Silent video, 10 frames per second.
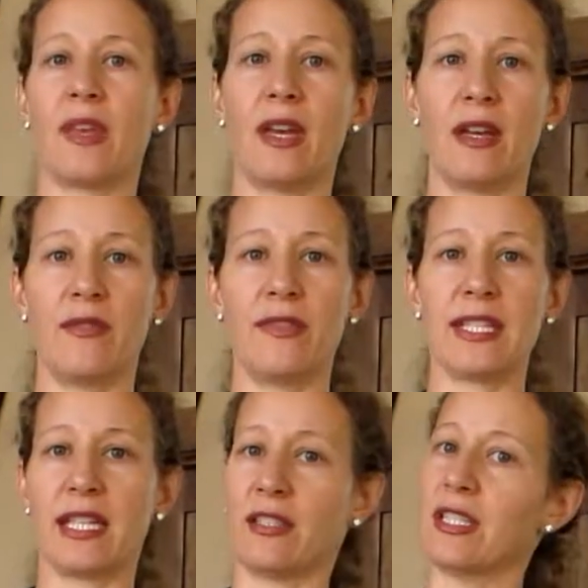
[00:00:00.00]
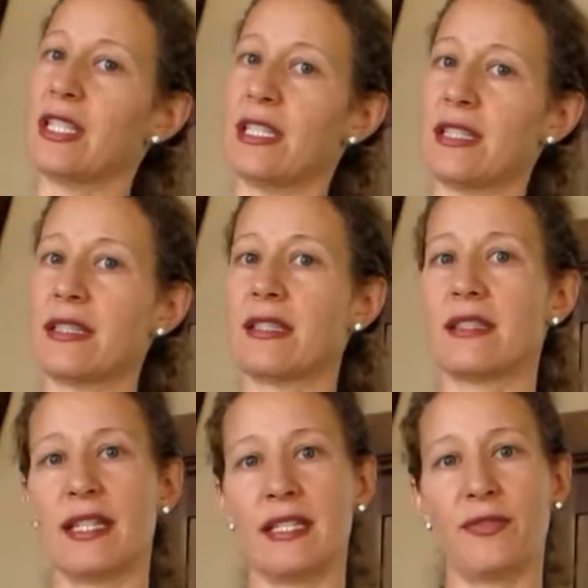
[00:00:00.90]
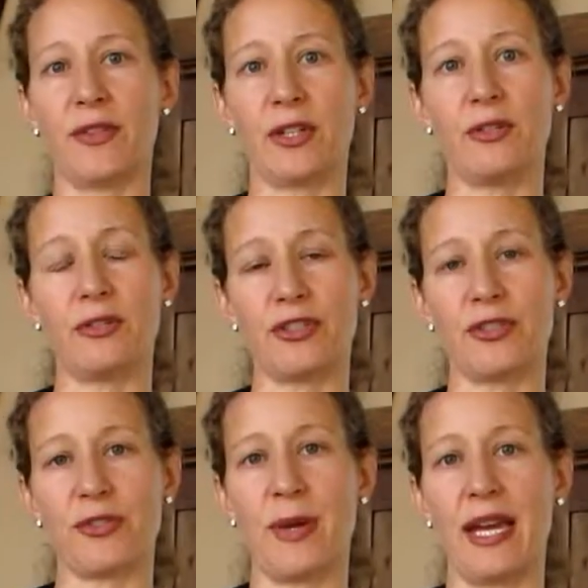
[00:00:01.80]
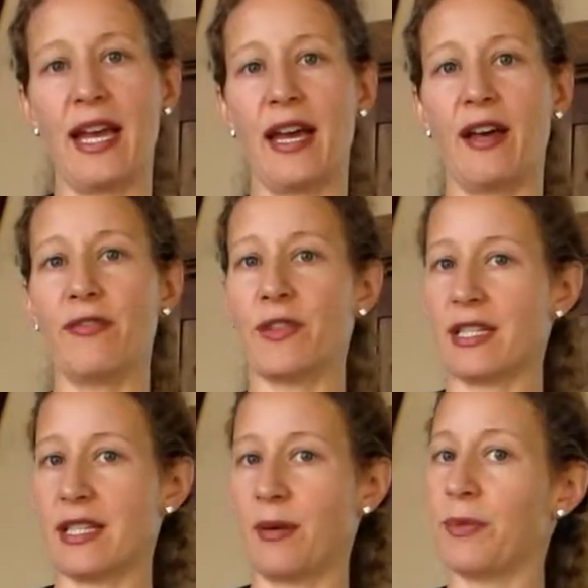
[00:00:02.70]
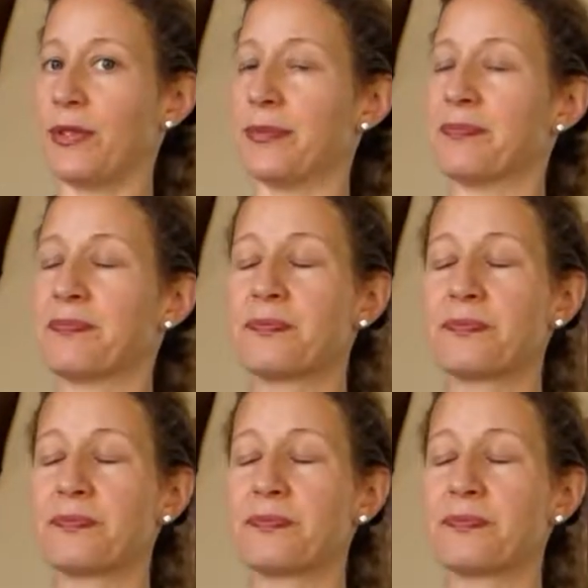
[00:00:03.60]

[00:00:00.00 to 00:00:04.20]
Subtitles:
of the subtleties that different cultures might have. For example,